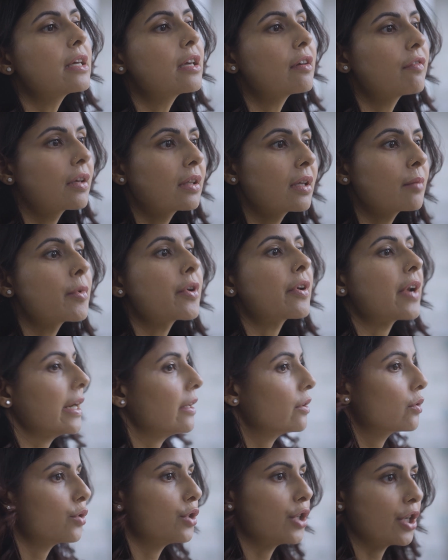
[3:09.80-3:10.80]
giving them a
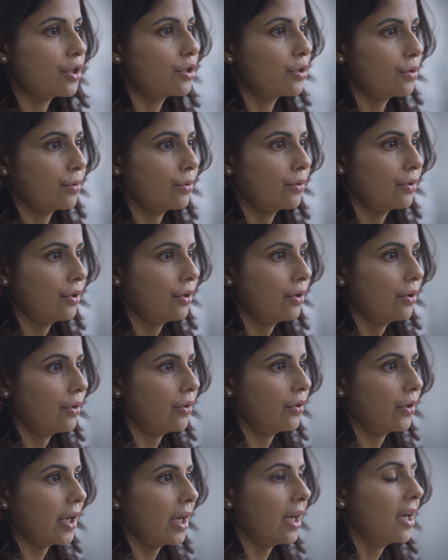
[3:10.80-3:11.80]
right to judge you,
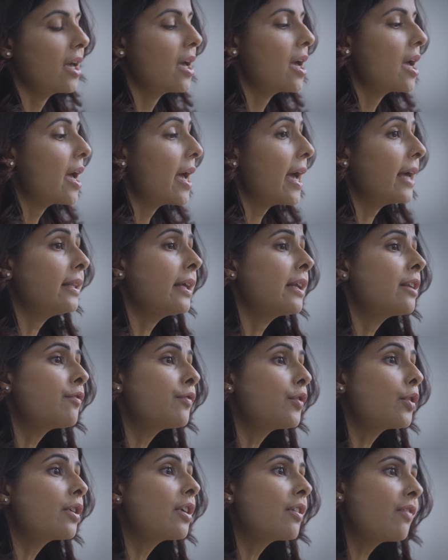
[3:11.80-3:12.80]
okay? And then if
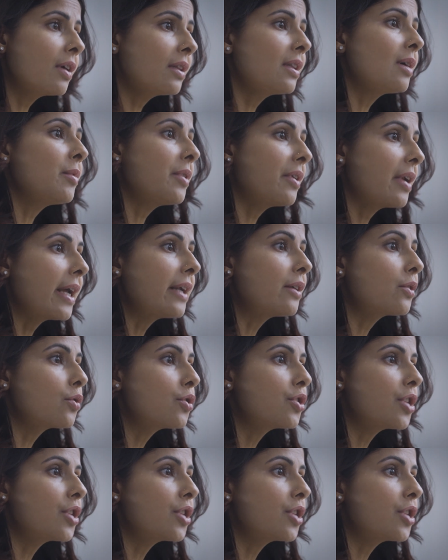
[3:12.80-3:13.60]
you're giving them a right to